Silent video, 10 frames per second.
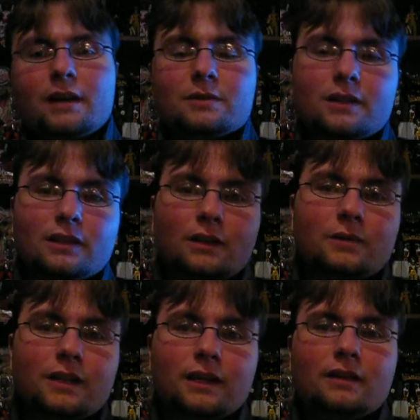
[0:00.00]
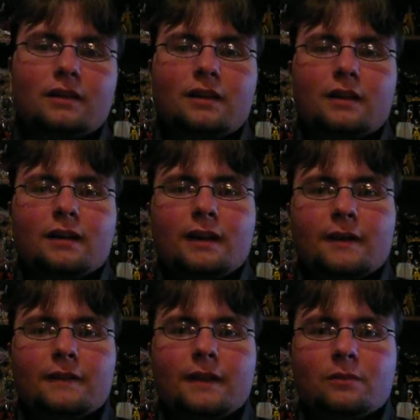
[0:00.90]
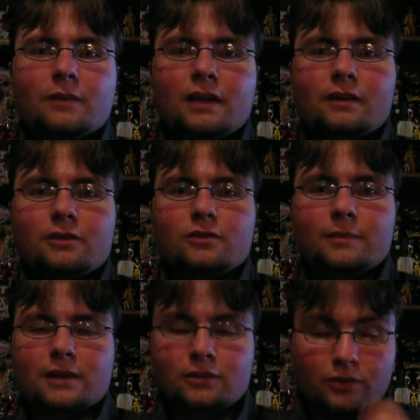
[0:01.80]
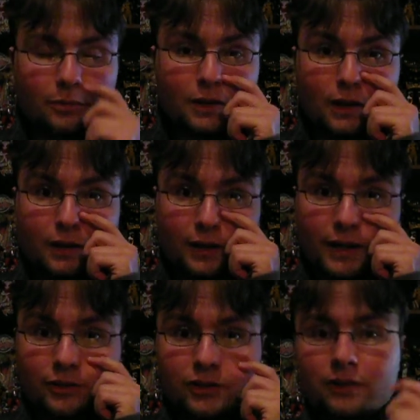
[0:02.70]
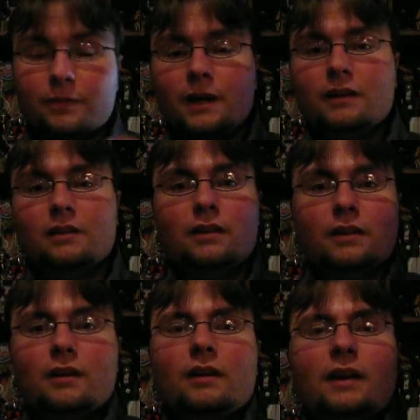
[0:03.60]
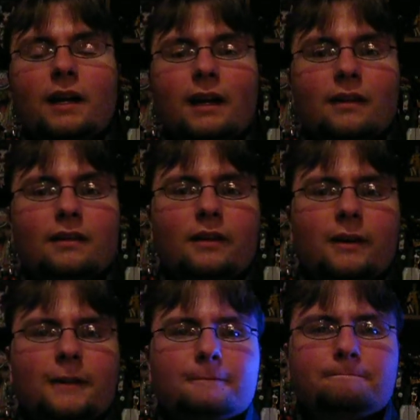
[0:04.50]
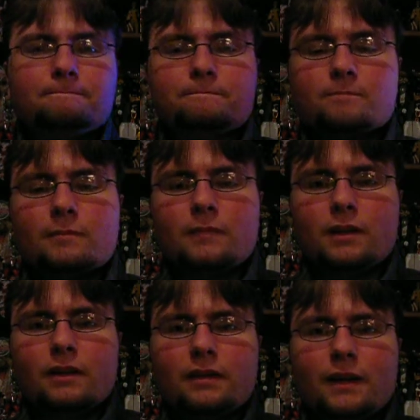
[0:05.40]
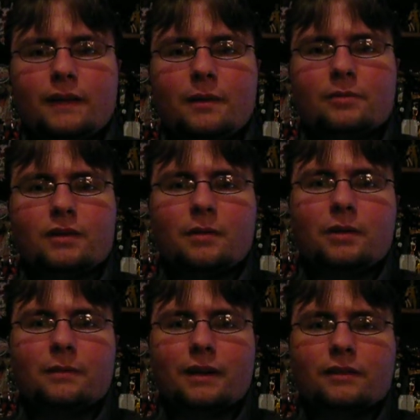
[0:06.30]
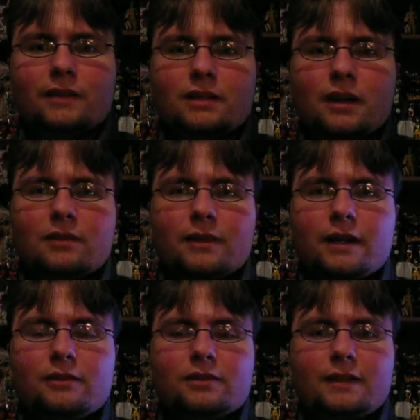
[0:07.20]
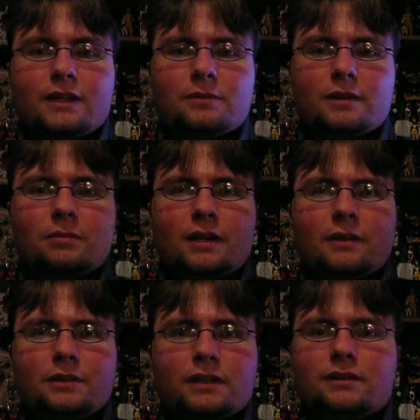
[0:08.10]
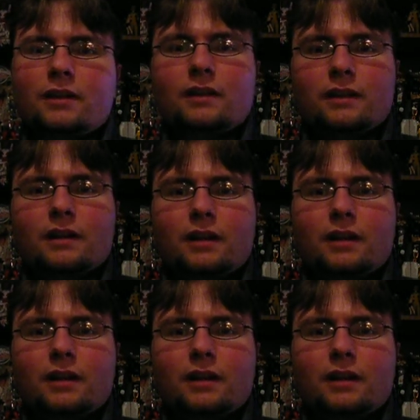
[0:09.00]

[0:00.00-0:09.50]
was all alone again, and then they introduced Master Ubilon, Iron Chef Man, and then they started bringing back the Ventarn Riders, and that's when the plot really started